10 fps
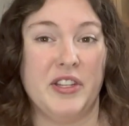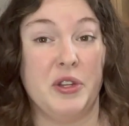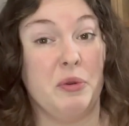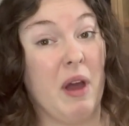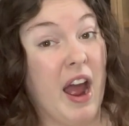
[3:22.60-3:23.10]

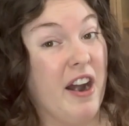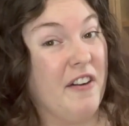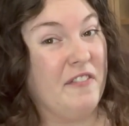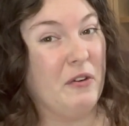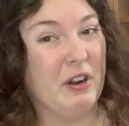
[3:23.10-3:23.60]
to
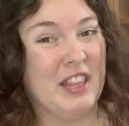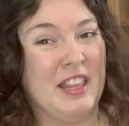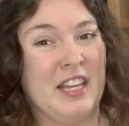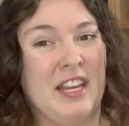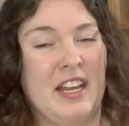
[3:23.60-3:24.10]
our
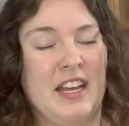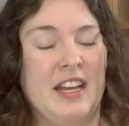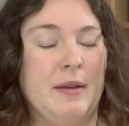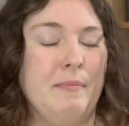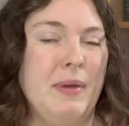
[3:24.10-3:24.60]
fourth
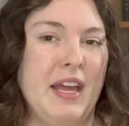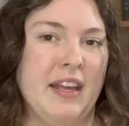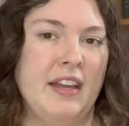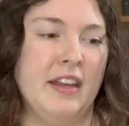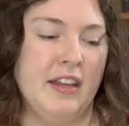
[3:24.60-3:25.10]

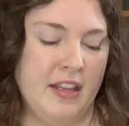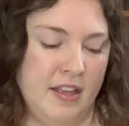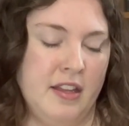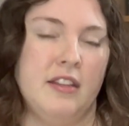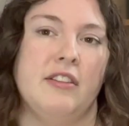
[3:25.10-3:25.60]
pick.
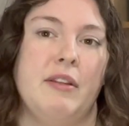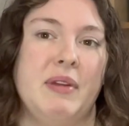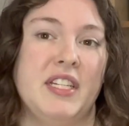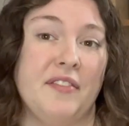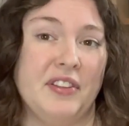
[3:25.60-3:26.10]
So let
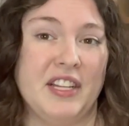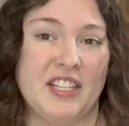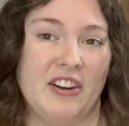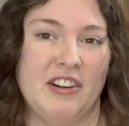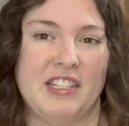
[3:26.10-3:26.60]
me shuffle
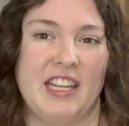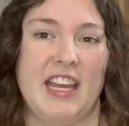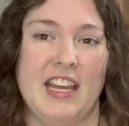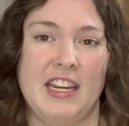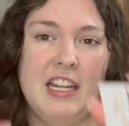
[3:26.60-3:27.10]
these cards again.